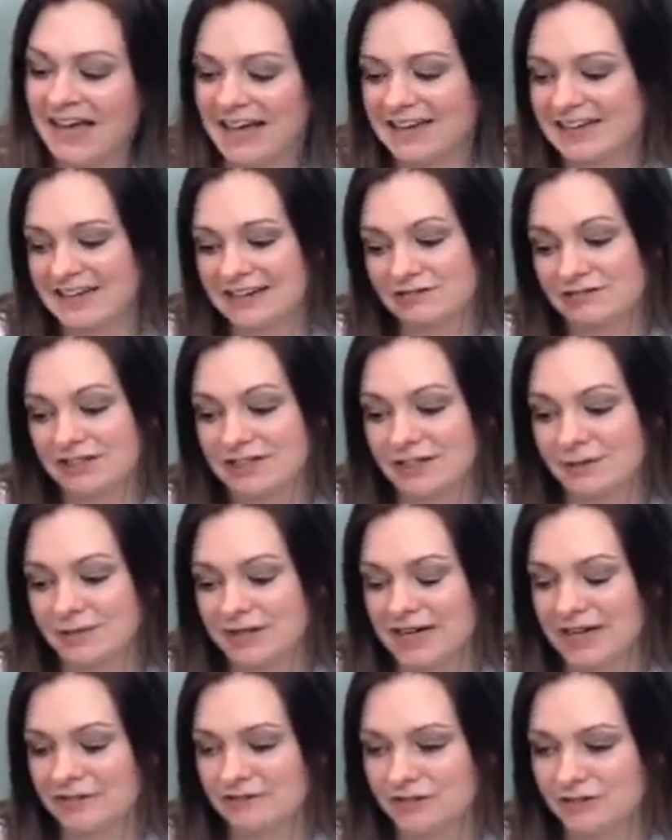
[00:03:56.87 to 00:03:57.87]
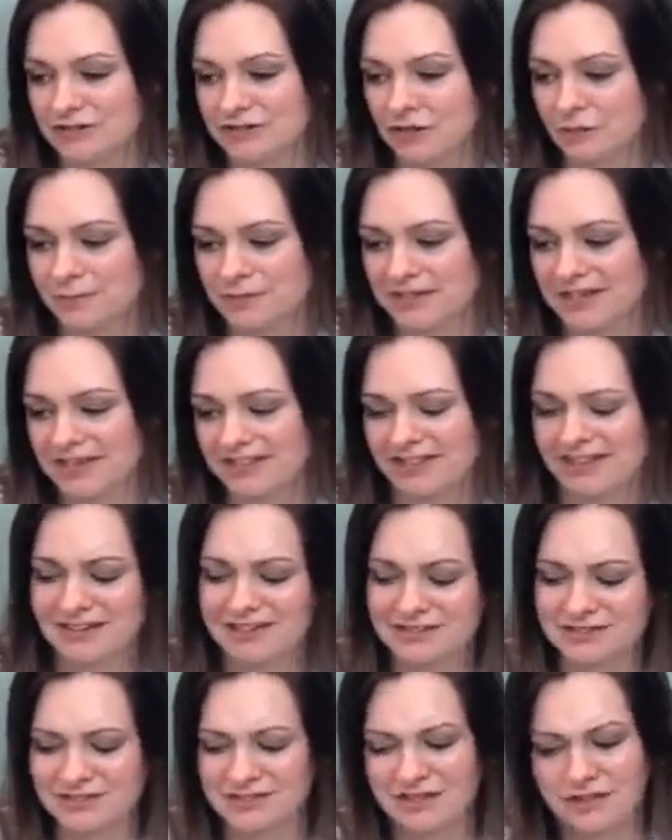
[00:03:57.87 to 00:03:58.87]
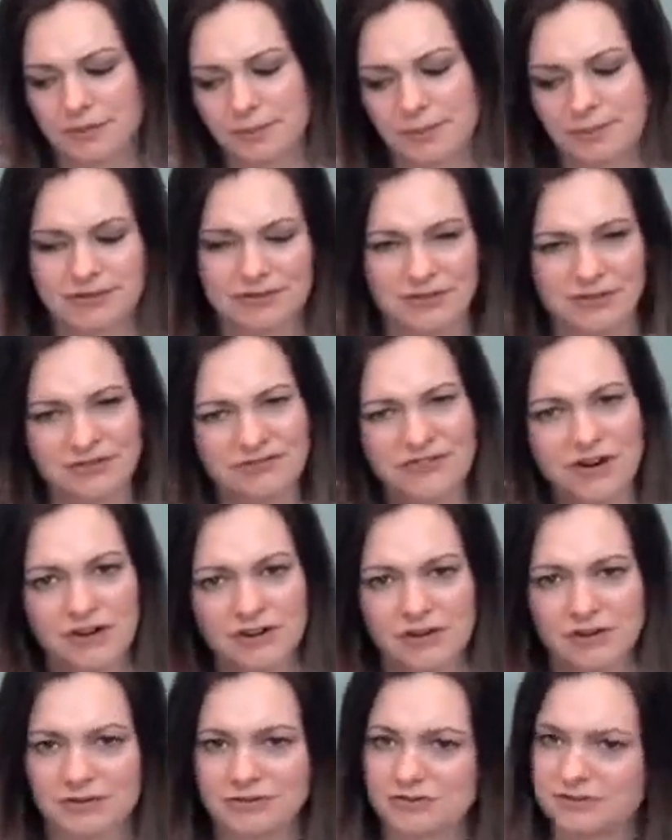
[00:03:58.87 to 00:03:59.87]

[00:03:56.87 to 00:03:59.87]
And, and really, when I first opened it, I thought, is there another part to the photo?